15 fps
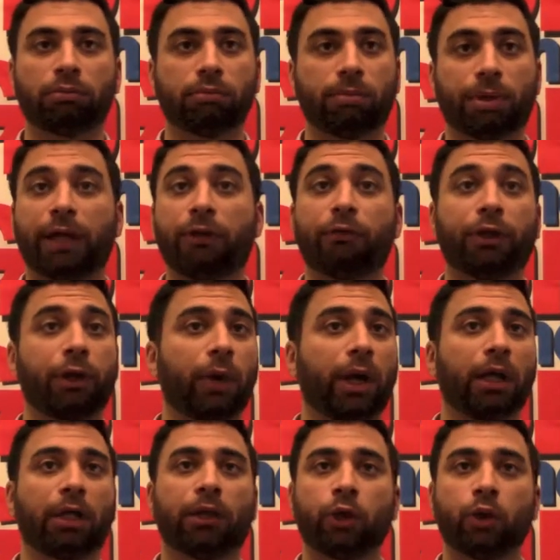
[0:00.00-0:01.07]
play really
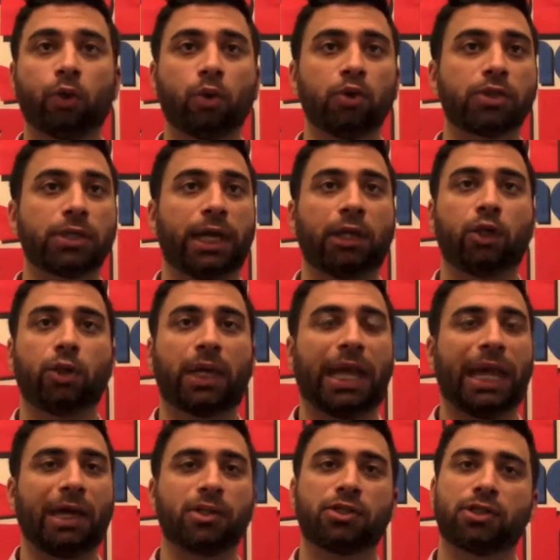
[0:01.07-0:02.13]
well and lose, and you
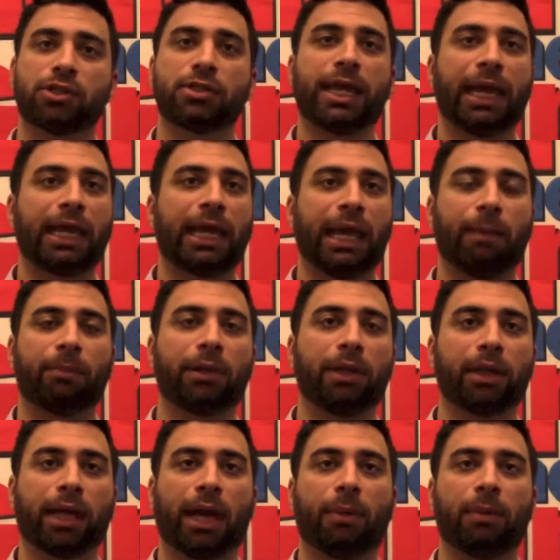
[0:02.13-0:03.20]
can't just, that can't be
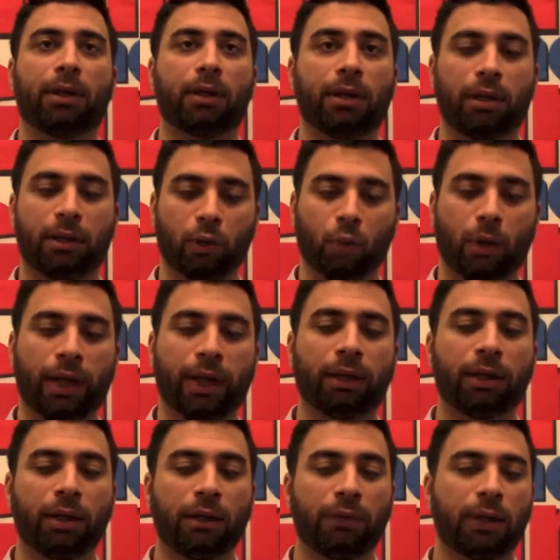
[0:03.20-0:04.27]
the common, the
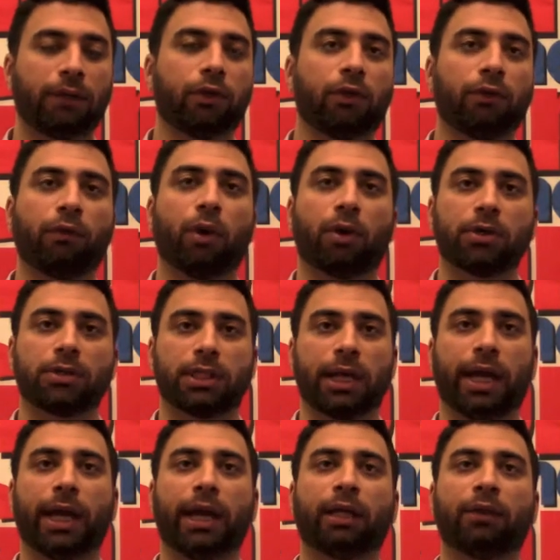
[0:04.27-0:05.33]
one thing that you're focusing
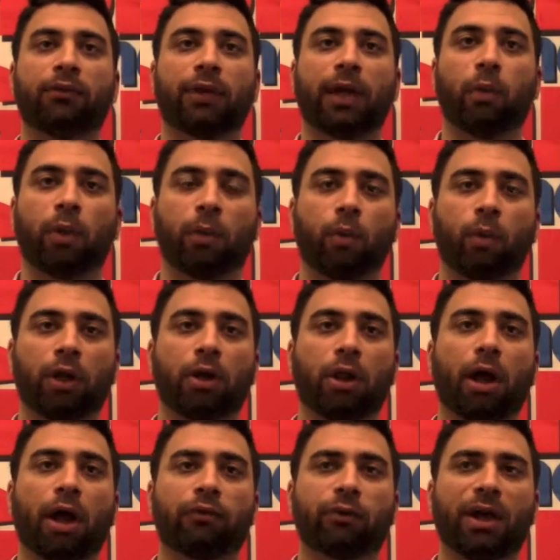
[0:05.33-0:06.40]
on is that win or
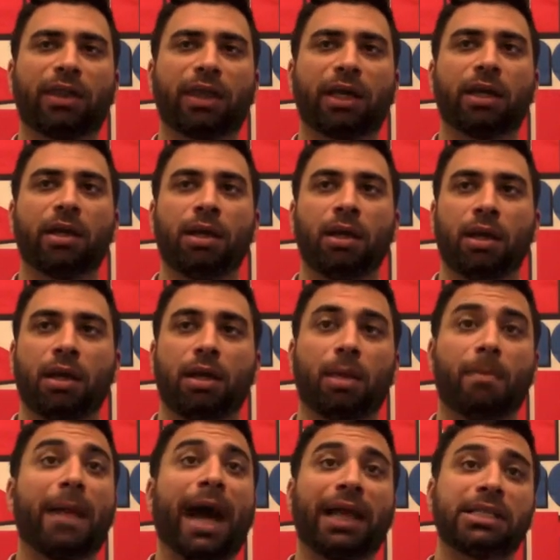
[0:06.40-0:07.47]
loss. So I think the
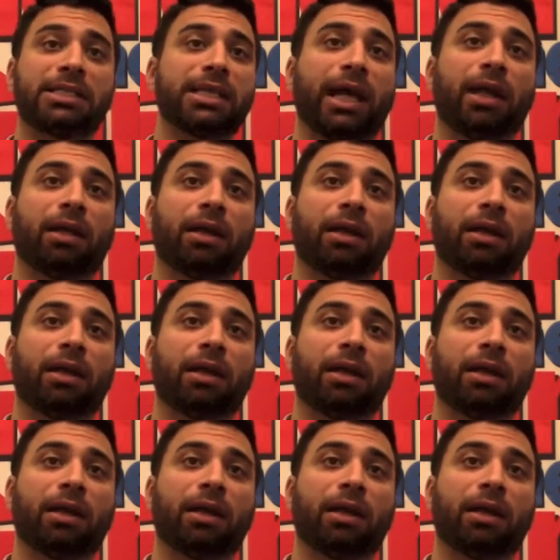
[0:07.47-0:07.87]
mindset